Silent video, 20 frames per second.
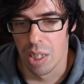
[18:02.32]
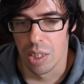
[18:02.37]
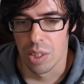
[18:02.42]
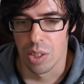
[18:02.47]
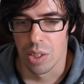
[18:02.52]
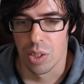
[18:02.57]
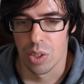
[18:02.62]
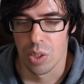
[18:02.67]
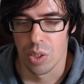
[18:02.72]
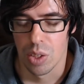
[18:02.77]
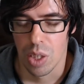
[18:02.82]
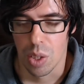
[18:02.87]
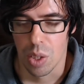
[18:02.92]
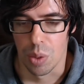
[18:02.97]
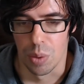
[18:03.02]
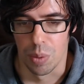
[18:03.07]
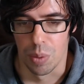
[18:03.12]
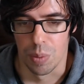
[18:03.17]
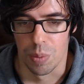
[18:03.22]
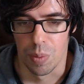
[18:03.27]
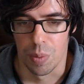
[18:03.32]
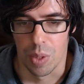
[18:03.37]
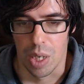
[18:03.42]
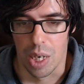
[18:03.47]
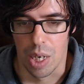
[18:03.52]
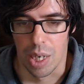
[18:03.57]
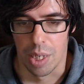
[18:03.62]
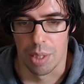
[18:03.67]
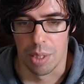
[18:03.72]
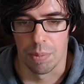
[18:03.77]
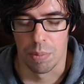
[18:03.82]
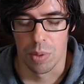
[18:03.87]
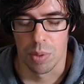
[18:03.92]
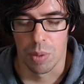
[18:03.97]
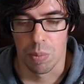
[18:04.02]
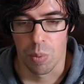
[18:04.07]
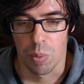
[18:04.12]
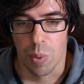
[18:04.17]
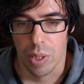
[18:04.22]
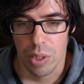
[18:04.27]
So
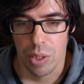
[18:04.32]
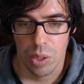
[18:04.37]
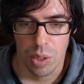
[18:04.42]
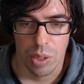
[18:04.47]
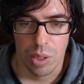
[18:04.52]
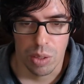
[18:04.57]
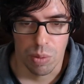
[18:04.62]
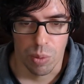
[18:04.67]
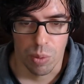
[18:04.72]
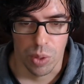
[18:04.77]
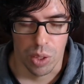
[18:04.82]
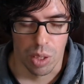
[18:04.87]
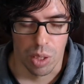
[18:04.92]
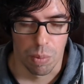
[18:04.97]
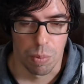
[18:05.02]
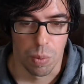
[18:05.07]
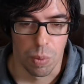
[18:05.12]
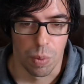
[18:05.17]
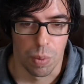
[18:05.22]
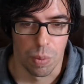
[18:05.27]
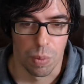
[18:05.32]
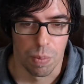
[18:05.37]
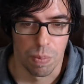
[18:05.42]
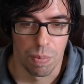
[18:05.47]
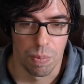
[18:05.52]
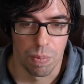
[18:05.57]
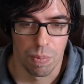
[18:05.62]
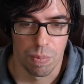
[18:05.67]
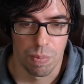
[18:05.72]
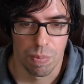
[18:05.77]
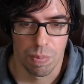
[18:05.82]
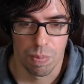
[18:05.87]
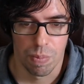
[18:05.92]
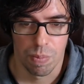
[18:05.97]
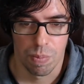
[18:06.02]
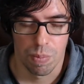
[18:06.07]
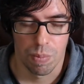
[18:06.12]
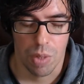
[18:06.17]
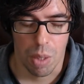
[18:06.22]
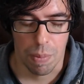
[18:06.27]
some questions, for example,
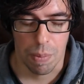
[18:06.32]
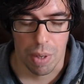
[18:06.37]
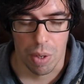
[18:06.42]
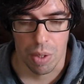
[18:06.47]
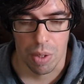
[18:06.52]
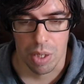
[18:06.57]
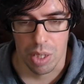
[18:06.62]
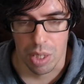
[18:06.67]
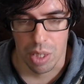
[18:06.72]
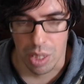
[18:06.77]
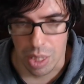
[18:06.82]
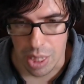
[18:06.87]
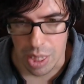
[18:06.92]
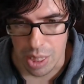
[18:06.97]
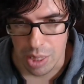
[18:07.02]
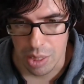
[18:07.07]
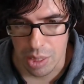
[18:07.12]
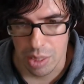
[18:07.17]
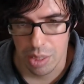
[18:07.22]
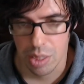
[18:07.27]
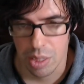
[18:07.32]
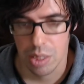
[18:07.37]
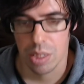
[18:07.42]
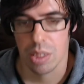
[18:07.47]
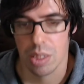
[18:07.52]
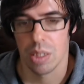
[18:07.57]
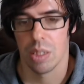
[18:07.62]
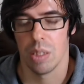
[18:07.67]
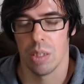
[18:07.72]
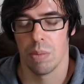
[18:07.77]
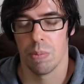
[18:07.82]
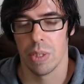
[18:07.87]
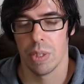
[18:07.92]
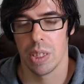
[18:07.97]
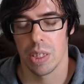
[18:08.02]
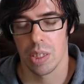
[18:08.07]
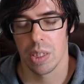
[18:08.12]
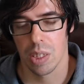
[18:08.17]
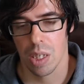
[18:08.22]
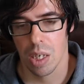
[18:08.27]
about this
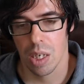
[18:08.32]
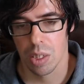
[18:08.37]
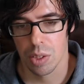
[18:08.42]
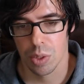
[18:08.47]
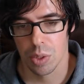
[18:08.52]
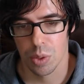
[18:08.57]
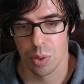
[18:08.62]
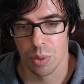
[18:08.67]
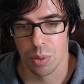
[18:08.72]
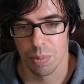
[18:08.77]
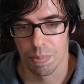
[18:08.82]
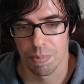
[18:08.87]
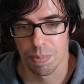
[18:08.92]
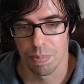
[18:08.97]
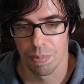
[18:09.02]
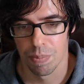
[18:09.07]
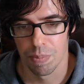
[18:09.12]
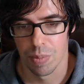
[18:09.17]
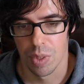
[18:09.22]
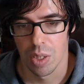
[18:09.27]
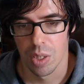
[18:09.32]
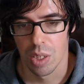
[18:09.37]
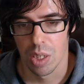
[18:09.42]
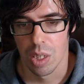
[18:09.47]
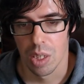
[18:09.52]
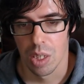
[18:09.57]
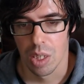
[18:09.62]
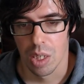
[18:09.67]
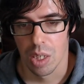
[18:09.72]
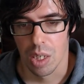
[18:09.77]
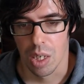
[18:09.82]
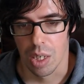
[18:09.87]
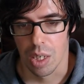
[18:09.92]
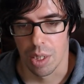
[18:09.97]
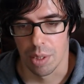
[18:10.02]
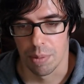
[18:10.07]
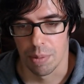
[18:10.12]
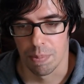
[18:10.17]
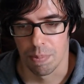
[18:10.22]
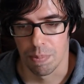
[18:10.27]
particular article.
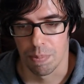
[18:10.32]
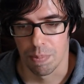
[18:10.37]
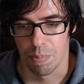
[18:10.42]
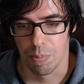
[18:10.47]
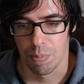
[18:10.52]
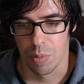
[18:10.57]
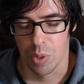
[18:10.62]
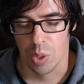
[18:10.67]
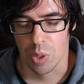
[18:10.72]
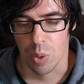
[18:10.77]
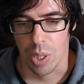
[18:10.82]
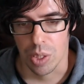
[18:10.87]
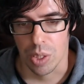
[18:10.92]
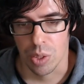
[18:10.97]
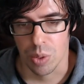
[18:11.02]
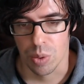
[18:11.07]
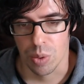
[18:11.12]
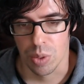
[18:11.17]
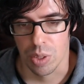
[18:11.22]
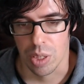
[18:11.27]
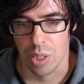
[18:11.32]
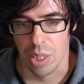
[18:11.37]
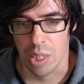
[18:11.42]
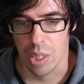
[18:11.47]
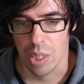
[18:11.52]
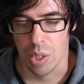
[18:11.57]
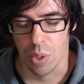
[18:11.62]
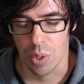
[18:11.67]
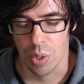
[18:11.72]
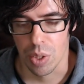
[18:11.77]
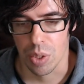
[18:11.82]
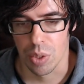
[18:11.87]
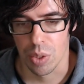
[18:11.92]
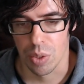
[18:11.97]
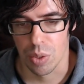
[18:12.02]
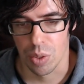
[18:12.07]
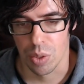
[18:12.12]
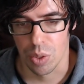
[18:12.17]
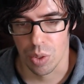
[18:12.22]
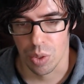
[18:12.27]
So as you'll see, you
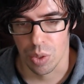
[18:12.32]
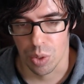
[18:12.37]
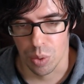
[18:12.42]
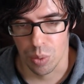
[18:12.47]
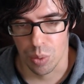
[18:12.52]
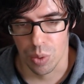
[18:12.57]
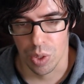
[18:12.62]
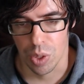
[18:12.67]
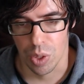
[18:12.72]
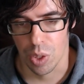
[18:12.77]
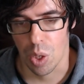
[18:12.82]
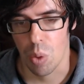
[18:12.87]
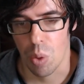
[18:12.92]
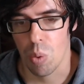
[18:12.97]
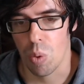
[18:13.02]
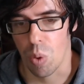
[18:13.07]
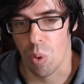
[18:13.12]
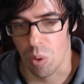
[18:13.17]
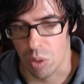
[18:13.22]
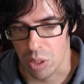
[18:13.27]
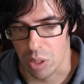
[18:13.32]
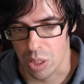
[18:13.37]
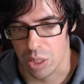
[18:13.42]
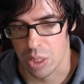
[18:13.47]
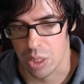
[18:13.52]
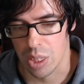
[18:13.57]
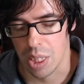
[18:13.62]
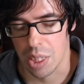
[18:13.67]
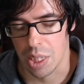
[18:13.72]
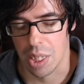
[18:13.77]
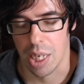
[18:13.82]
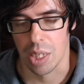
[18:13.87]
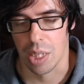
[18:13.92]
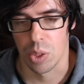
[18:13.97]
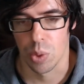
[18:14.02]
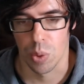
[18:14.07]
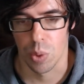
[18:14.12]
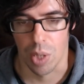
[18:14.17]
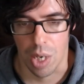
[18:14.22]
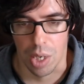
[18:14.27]
can no longer see the
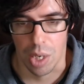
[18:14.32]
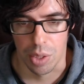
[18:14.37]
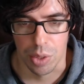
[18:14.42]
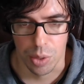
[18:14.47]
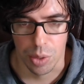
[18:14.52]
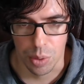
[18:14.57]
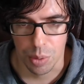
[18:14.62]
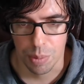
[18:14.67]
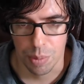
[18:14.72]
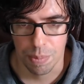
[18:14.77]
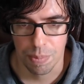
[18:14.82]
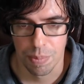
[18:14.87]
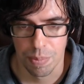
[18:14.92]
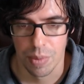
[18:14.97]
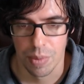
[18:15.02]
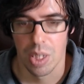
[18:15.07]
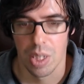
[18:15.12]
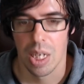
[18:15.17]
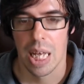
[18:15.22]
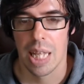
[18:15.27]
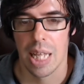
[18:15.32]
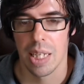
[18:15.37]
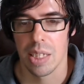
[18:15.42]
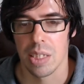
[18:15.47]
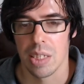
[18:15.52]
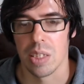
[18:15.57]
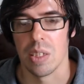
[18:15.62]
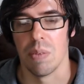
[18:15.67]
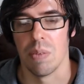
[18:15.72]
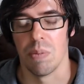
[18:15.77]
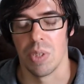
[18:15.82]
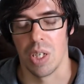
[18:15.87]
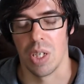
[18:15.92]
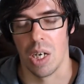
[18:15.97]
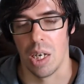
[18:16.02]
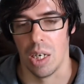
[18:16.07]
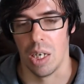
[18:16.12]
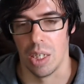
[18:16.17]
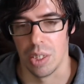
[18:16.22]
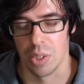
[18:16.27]
actual article, and this is something
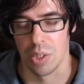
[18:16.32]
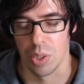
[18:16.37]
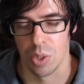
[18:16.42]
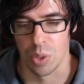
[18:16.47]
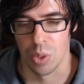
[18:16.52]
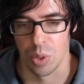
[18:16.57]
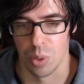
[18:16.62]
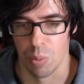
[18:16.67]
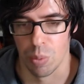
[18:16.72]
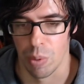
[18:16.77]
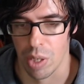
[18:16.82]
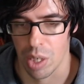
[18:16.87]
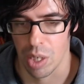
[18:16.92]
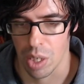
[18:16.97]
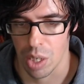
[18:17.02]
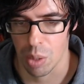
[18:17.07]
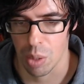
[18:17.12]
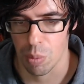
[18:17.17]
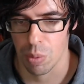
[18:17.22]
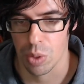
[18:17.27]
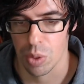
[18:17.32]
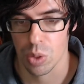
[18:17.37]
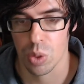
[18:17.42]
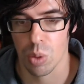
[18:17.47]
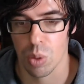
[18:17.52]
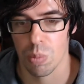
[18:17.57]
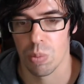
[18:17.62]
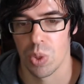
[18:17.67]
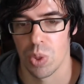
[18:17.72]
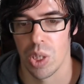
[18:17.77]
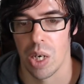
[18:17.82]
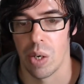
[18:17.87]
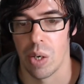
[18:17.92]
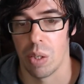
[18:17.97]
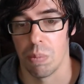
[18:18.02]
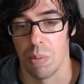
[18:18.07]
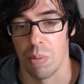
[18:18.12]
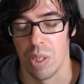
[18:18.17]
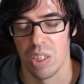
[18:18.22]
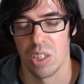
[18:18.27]
I like to do, where I will stop
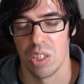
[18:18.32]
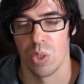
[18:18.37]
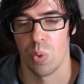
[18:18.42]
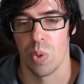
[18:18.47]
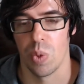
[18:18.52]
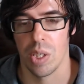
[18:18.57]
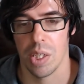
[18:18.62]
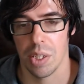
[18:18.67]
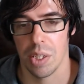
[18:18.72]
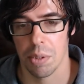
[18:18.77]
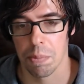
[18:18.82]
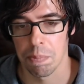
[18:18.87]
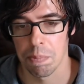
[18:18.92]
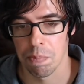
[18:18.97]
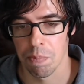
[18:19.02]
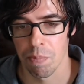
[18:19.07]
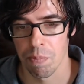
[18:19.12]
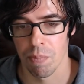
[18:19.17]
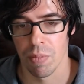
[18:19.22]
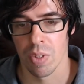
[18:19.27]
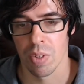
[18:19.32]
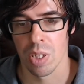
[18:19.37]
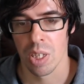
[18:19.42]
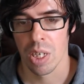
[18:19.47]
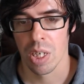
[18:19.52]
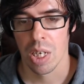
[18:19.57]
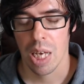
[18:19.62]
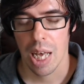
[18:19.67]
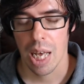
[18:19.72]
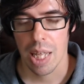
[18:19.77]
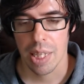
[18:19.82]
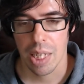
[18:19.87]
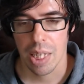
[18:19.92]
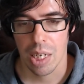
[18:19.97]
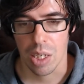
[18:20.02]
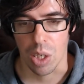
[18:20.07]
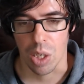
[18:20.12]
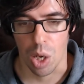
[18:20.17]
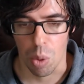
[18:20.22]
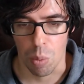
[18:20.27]
sharing my screen and
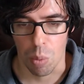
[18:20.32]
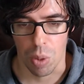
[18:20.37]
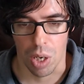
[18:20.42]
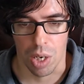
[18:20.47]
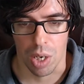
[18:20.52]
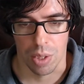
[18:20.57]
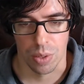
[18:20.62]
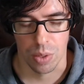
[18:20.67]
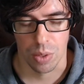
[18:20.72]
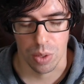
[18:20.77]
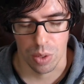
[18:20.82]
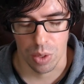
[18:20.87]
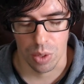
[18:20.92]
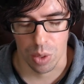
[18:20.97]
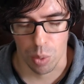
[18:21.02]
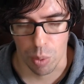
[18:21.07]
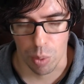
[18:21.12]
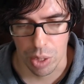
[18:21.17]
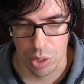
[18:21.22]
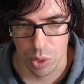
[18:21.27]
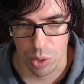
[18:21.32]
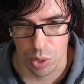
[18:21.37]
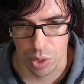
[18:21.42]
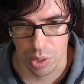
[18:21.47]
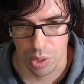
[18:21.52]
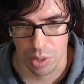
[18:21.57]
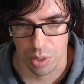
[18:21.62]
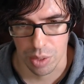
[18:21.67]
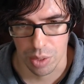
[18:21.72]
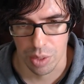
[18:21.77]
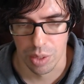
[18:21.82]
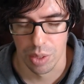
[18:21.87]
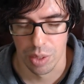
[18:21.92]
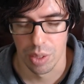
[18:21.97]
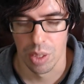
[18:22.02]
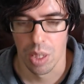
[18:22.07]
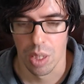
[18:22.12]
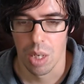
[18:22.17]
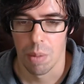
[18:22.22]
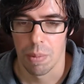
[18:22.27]
then I will ask the questions,
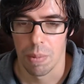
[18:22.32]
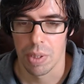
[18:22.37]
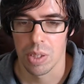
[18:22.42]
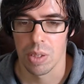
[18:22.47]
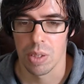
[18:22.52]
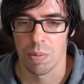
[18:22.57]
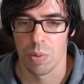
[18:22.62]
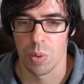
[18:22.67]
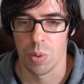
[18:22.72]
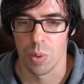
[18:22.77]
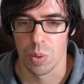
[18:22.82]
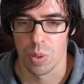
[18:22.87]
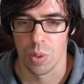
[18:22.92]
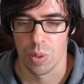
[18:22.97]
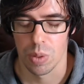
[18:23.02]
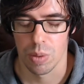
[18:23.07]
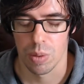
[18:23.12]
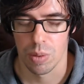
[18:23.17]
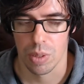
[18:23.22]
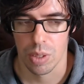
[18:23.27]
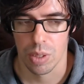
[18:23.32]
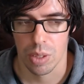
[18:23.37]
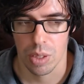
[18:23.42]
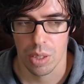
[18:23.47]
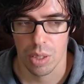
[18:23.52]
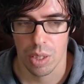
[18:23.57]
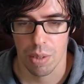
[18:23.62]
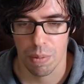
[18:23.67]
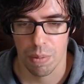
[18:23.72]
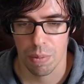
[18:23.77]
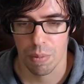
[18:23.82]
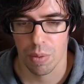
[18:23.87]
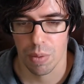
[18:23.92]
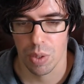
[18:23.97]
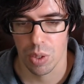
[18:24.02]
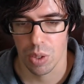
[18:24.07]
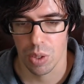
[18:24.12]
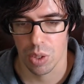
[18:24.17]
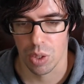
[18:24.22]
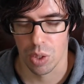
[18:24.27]
because of course if
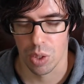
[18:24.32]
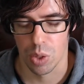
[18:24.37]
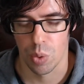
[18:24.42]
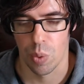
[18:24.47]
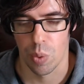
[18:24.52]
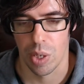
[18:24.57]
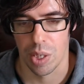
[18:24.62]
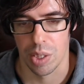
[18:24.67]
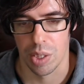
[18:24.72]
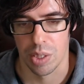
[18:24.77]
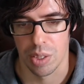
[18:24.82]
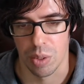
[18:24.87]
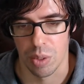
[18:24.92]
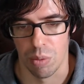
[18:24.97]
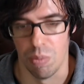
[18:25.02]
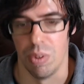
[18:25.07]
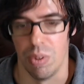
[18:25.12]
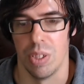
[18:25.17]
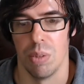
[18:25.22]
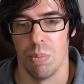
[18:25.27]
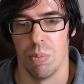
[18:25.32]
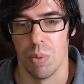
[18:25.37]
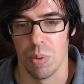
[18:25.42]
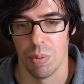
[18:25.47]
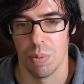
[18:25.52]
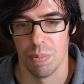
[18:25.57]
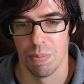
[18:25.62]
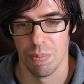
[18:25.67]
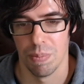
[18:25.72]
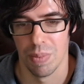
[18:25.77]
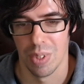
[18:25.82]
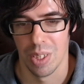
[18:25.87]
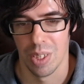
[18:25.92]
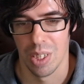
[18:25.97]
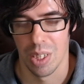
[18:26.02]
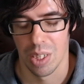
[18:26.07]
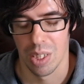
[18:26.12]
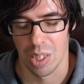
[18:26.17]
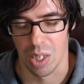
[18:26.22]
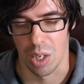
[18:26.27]
the screen is still visible,
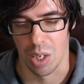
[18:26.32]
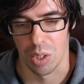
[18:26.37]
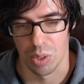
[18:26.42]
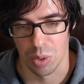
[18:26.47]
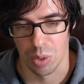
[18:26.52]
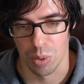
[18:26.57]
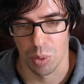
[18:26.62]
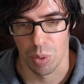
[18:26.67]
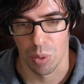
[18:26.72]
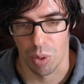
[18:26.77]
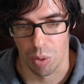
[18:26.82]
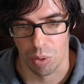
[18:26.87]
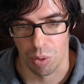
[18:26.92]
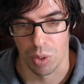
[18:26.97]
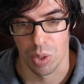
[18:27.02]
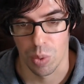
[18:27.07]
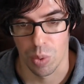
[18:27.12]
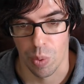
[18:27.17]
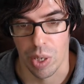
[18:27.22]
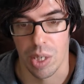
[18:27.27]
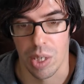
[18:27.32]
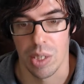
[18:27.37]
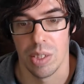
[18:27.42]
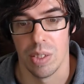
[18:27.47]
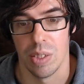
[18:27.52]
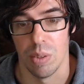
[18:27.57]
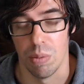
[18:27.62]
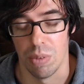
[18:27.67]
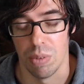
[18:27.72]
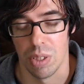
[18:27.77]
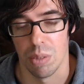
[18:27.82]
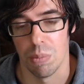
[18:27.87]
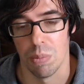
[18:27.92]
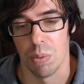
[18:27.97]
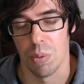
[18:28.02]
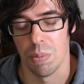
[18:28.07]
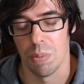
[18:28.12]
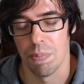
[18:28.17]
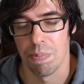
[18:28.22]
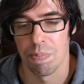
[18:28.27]
the article on the screen is still
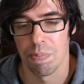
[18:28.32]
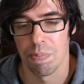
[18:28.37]
visible,